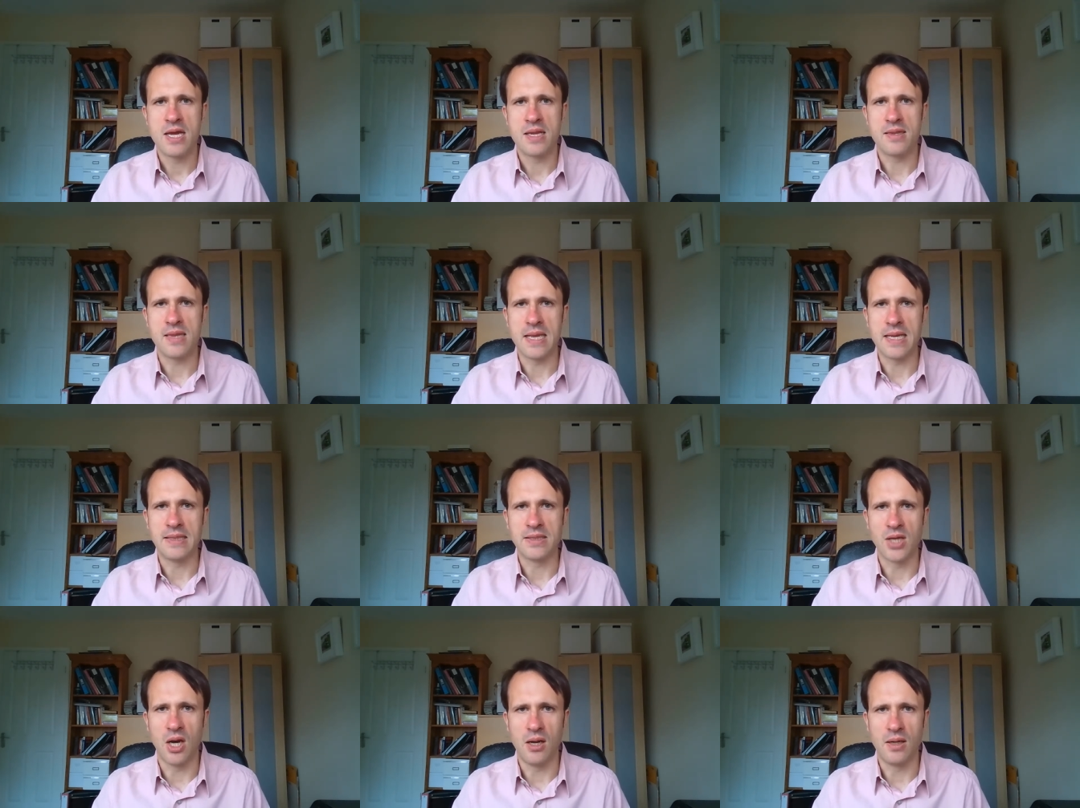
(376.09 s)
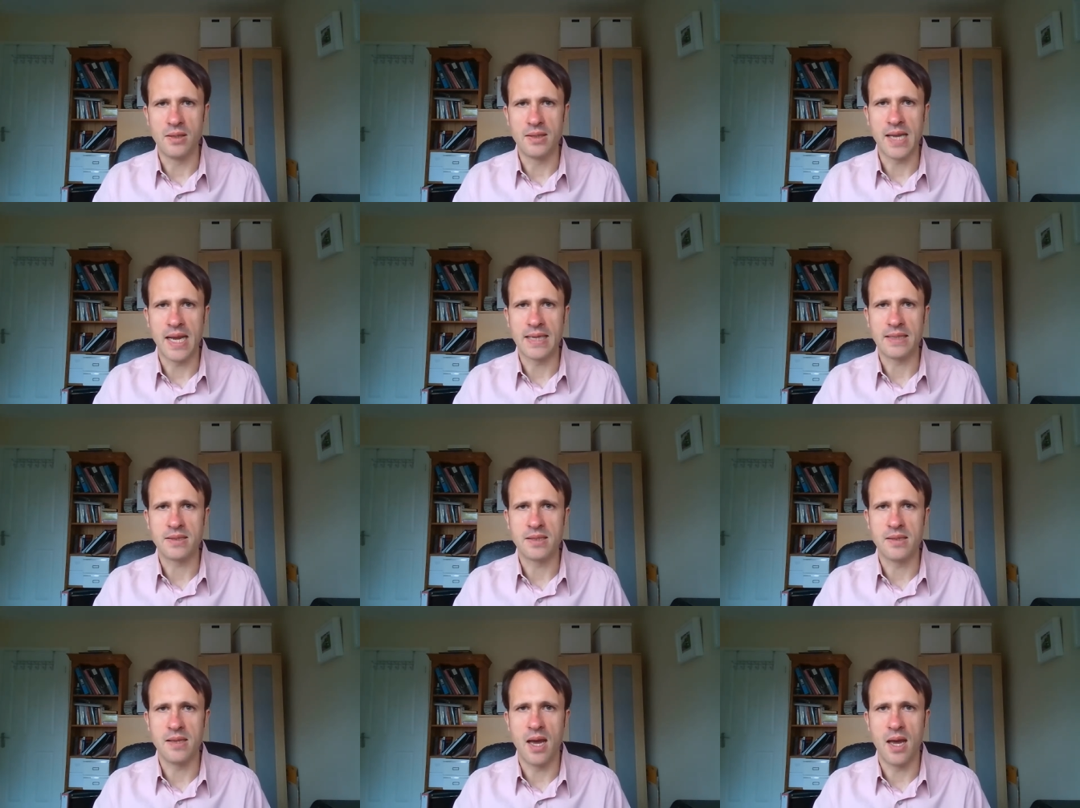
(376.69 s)
These aren't
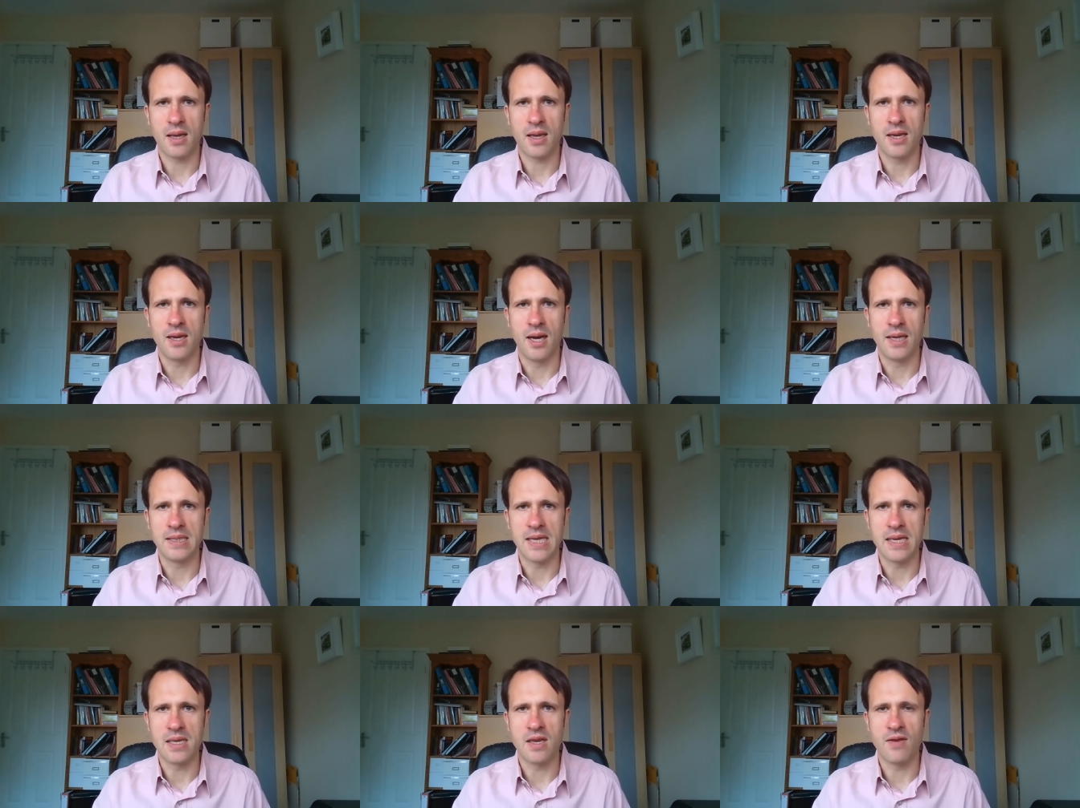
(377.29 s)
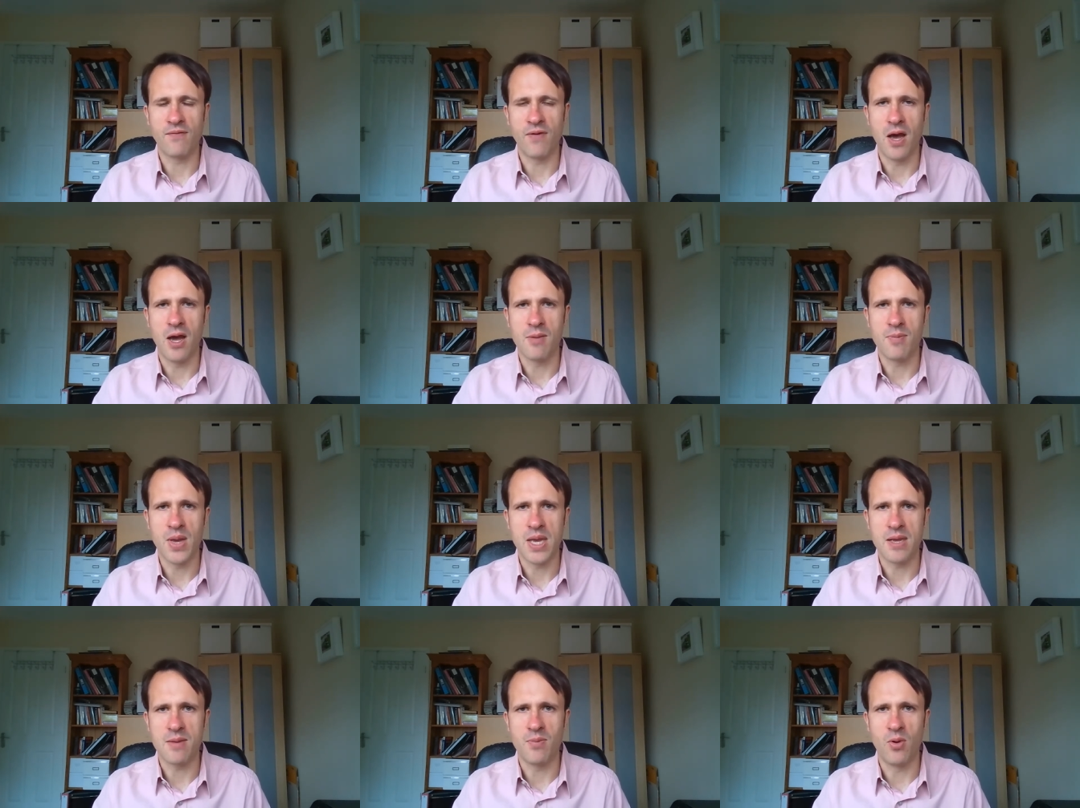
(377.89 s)
data that can identify
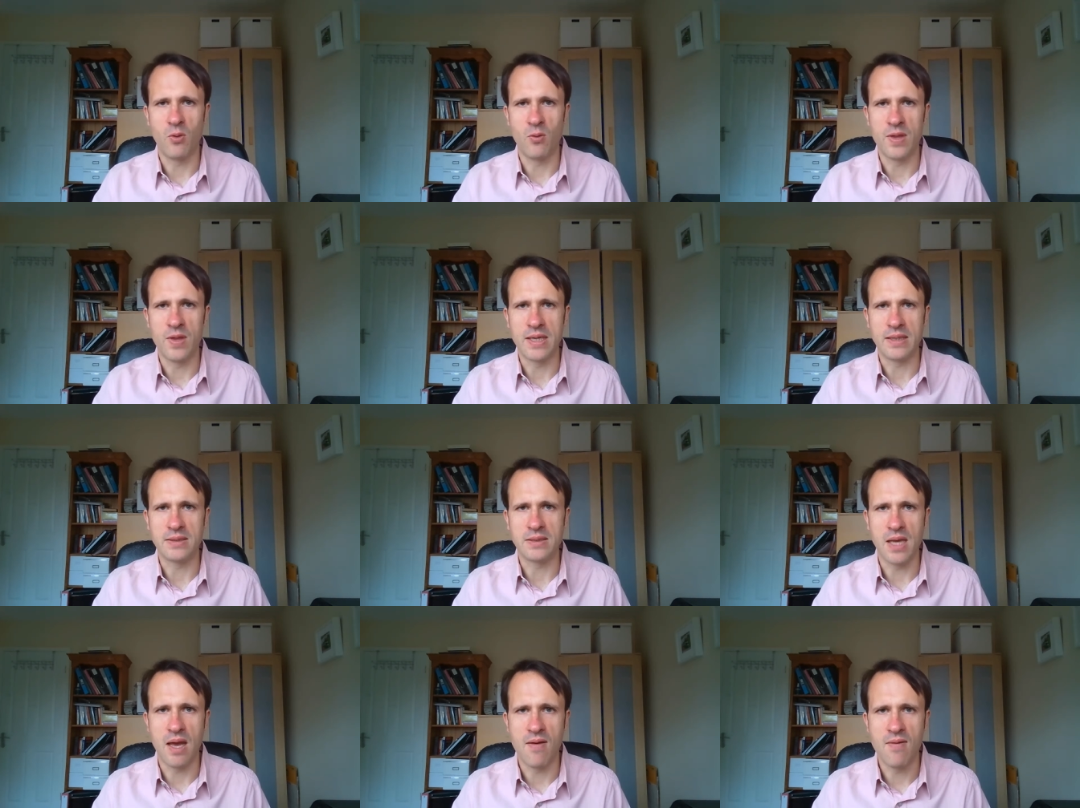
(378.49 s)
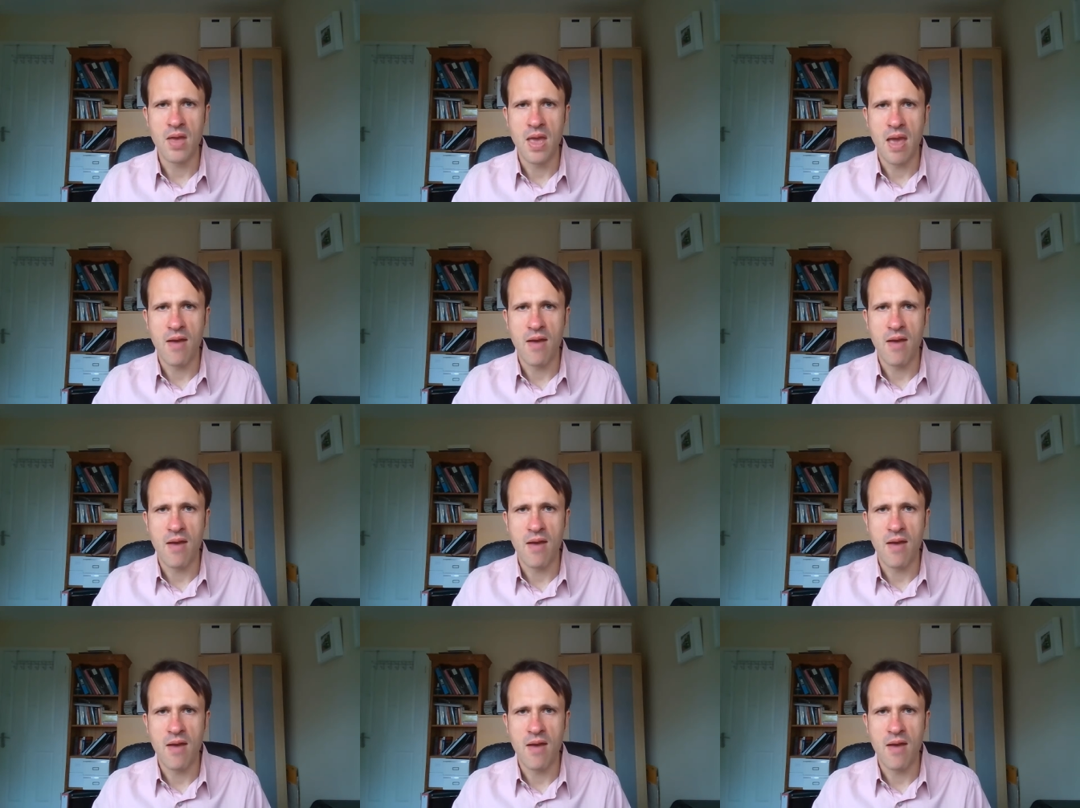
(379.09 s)
people, these are